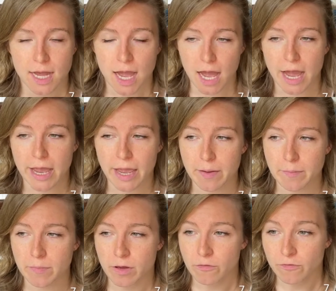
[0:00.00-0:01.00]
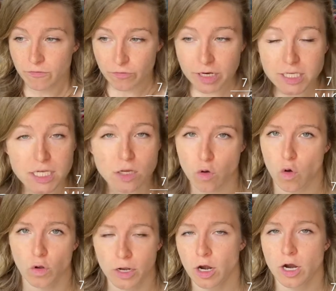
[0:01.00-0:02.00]
I am freezing
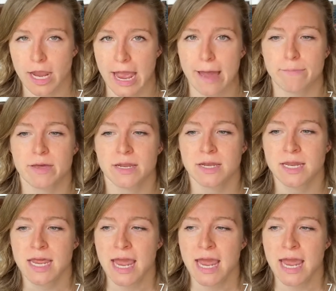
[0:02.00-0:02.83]
cold in our cabin,